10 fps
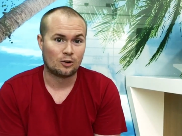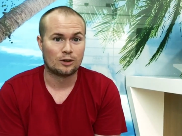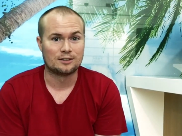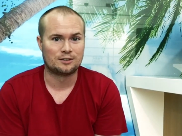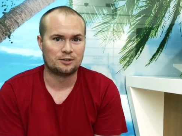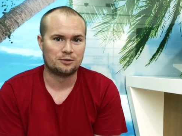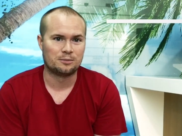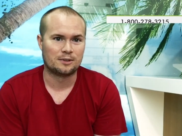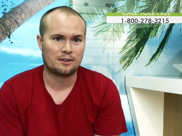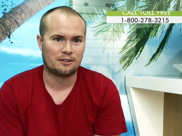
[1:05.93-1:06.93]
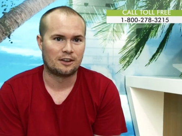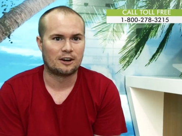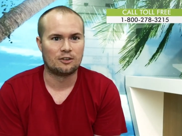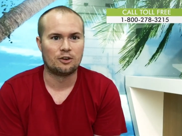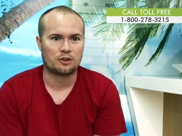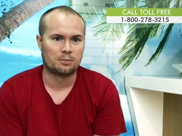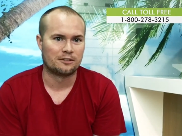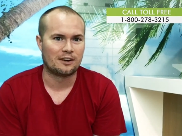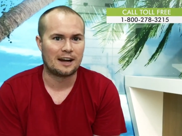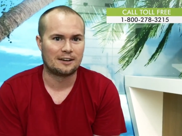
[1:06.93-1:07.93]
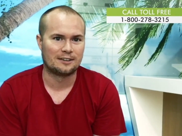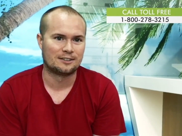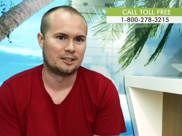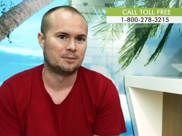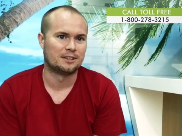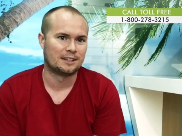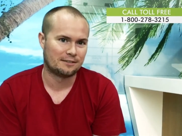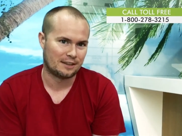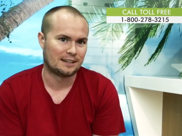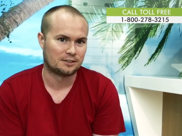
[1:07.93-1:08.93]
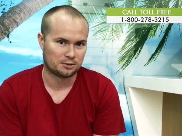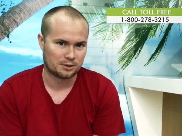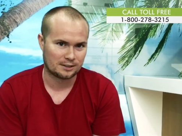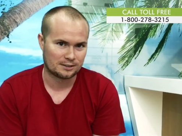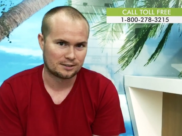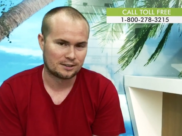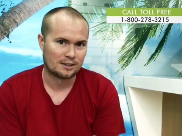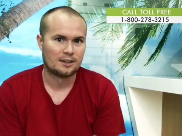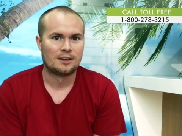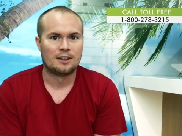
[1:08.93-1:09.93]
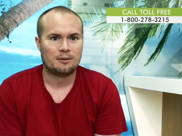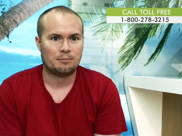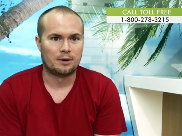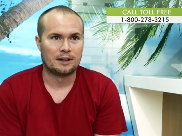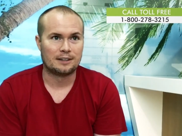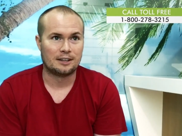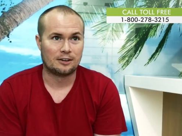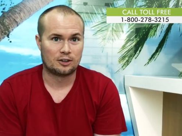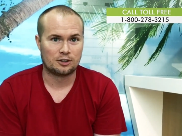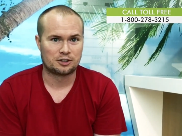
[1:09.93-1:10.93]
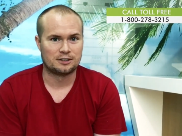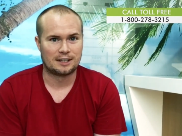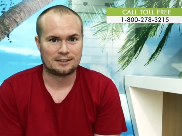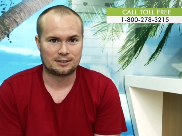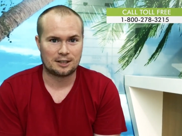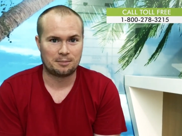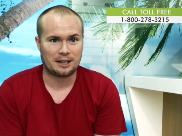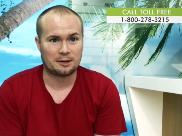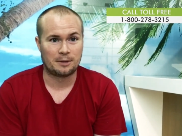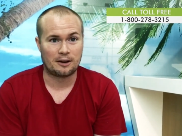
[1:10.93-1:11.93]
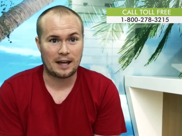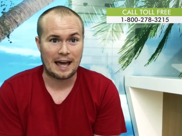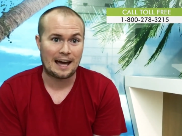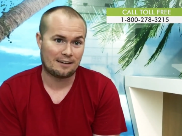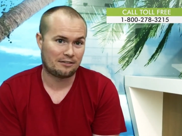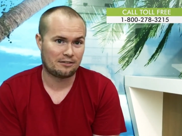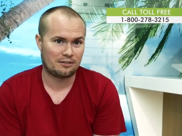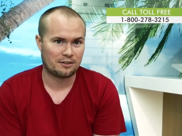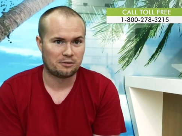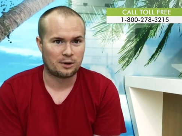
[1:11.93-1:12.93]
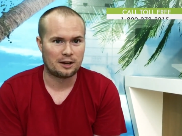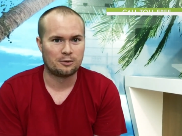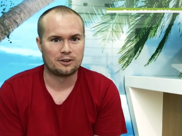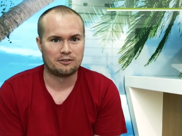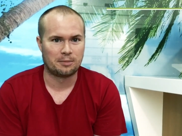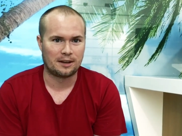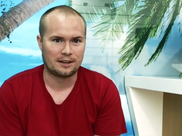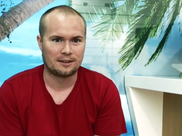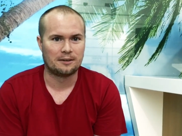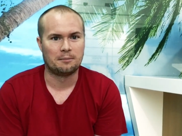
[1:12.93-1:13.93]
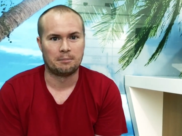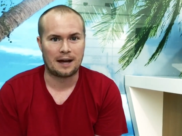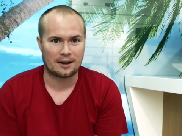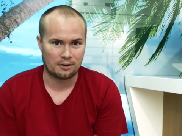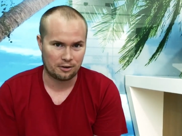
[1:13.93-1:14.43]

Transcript: or assume that our local provider is able to give that to us. But here at Ocean Dental, I paid about half of what I would have paid back